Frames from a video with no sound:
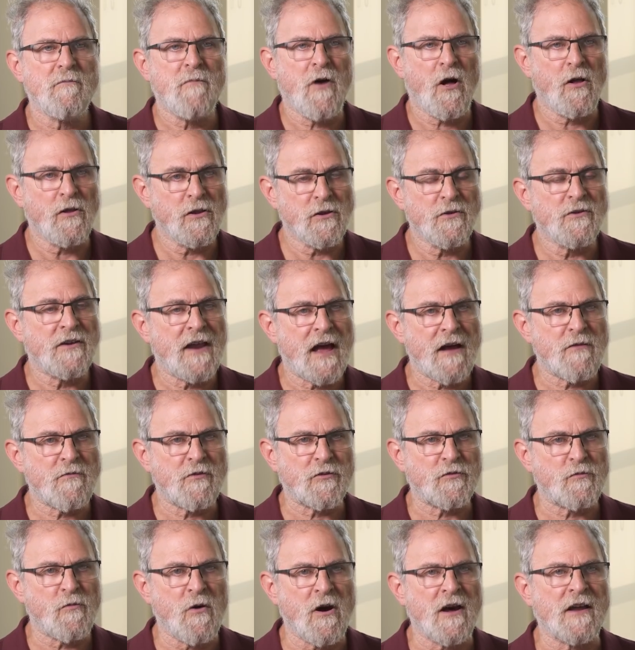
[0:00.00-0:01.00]
Paul
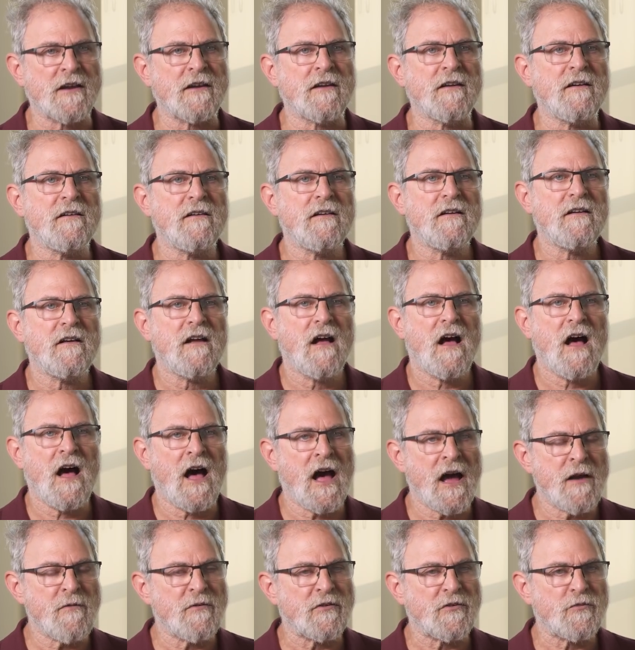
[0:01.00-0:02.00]
Hudak was one,
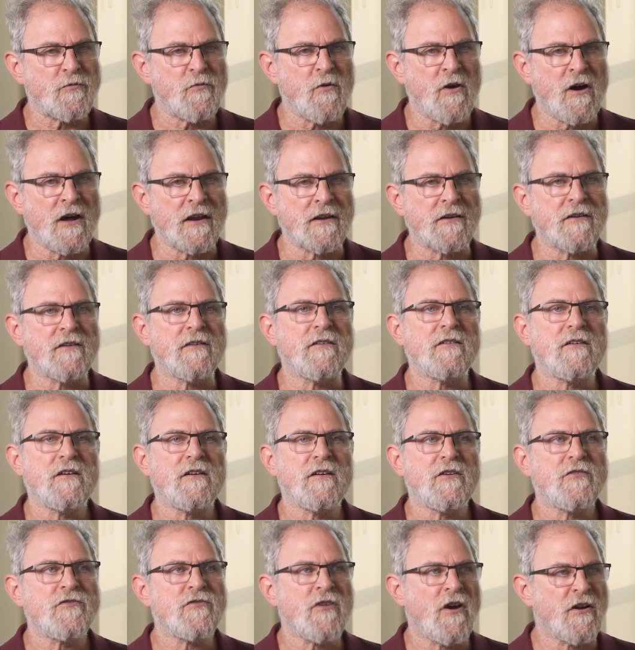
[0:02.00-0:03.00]
I was one,
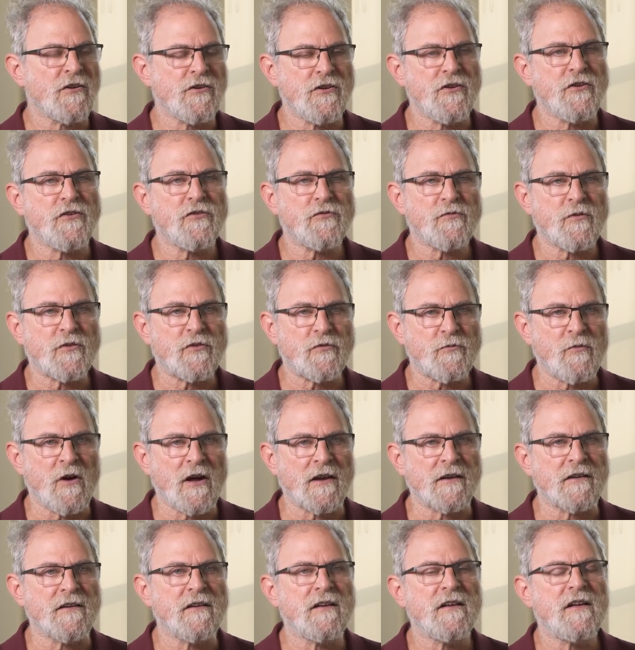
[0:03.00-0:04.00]
John Hughes was
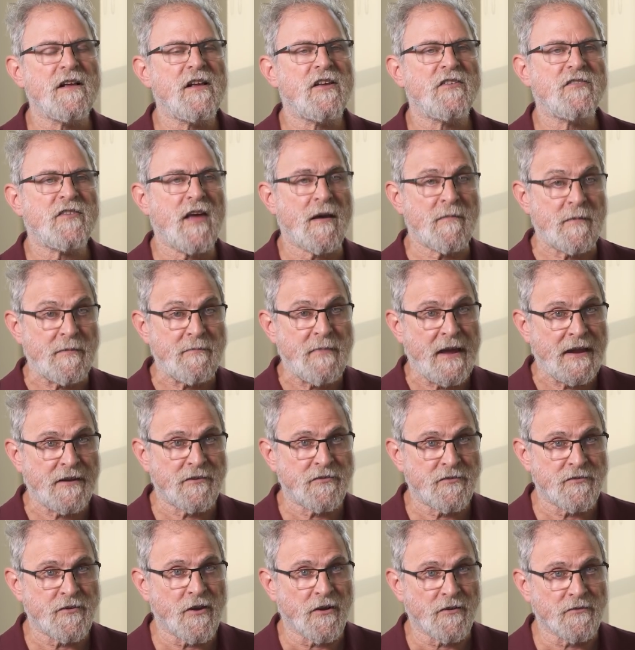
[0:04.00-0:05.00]
one, Simon
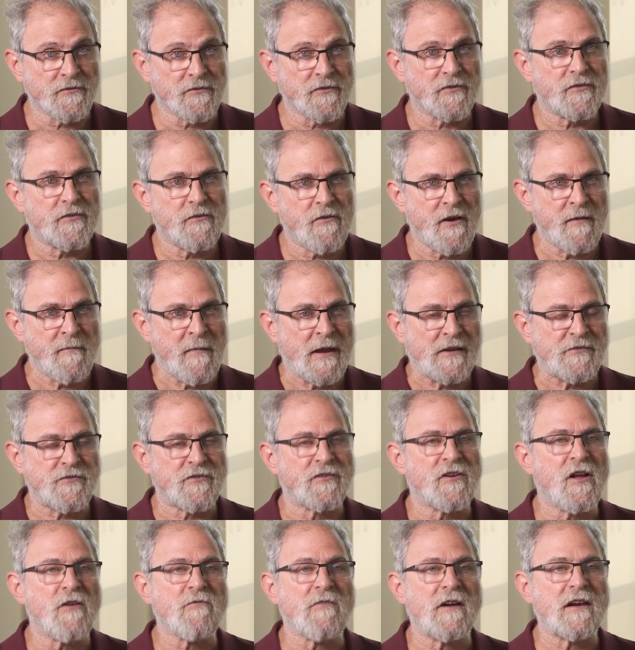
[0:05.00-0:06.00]
Peyton Jones, who I
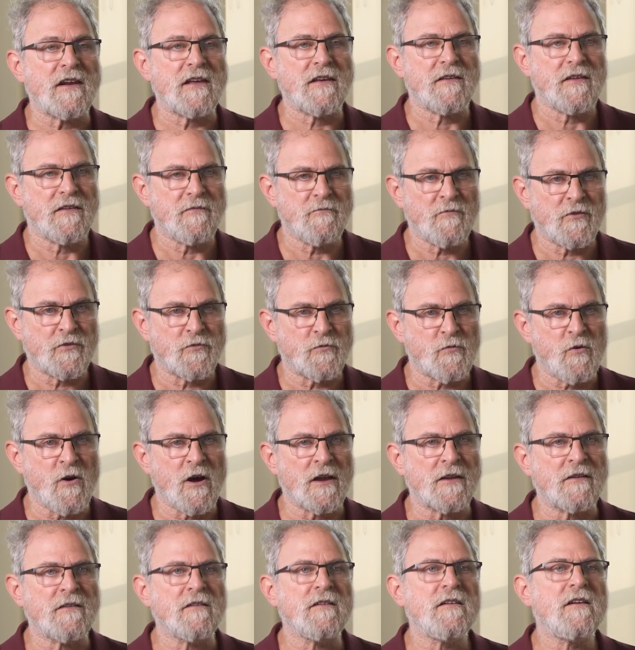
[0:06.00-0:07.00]
mentioned already, was
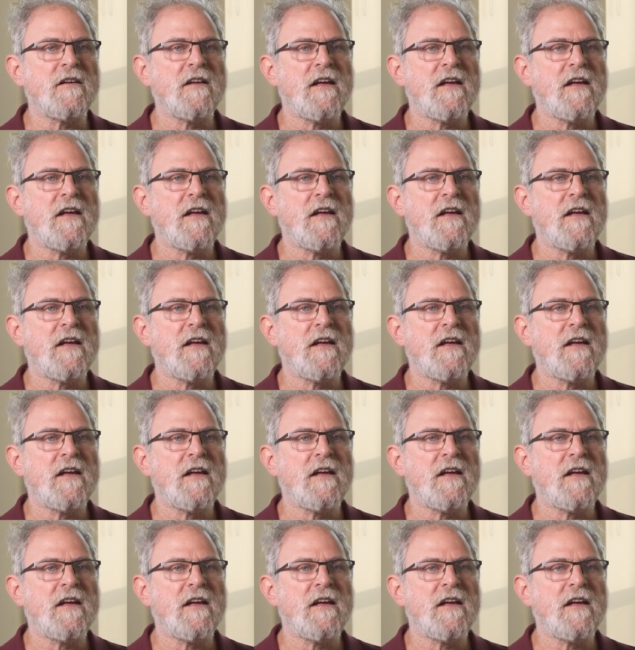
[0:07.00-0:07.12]
one.